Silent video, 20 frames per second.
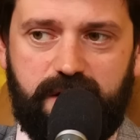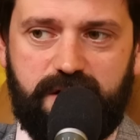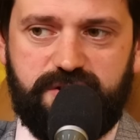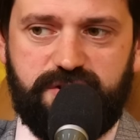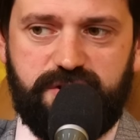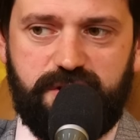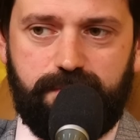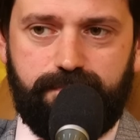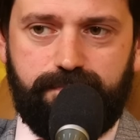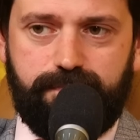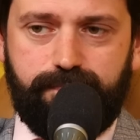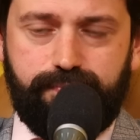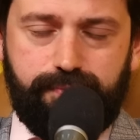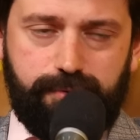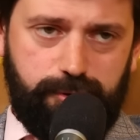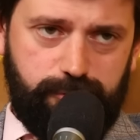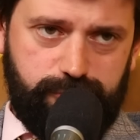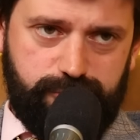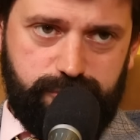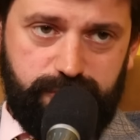is a
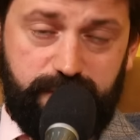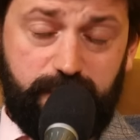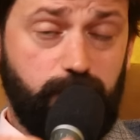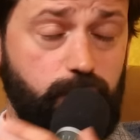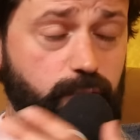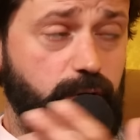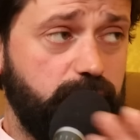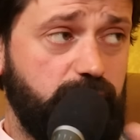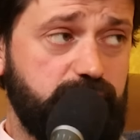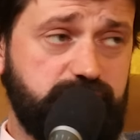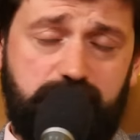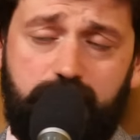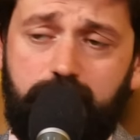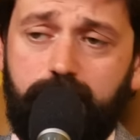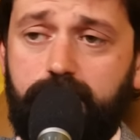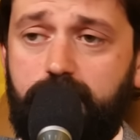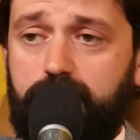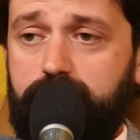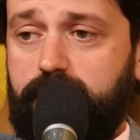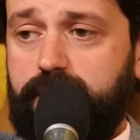brutal. They've got quite a nice
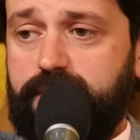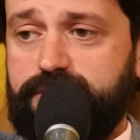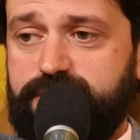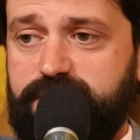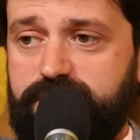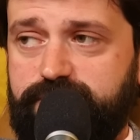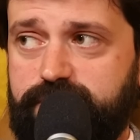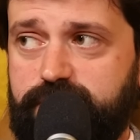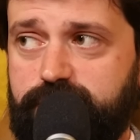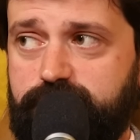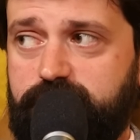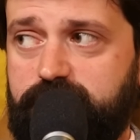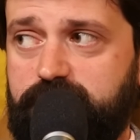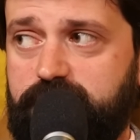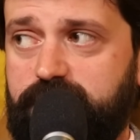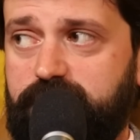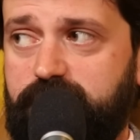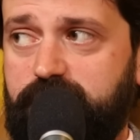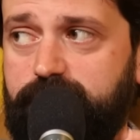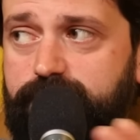logo though. Actually, if we're looking
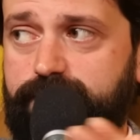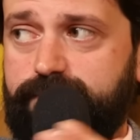at,